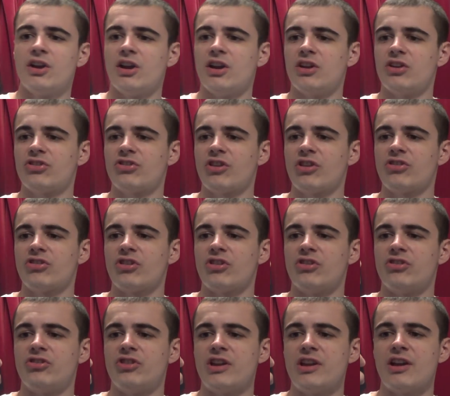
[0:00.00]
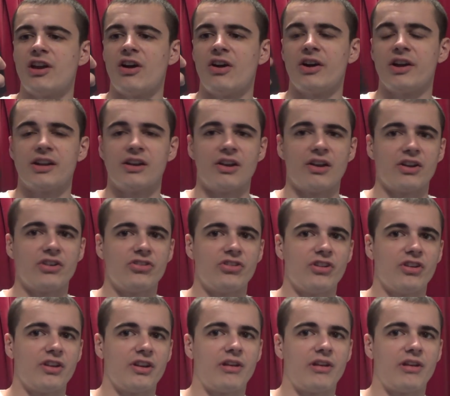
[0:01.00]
and it says DI lighter.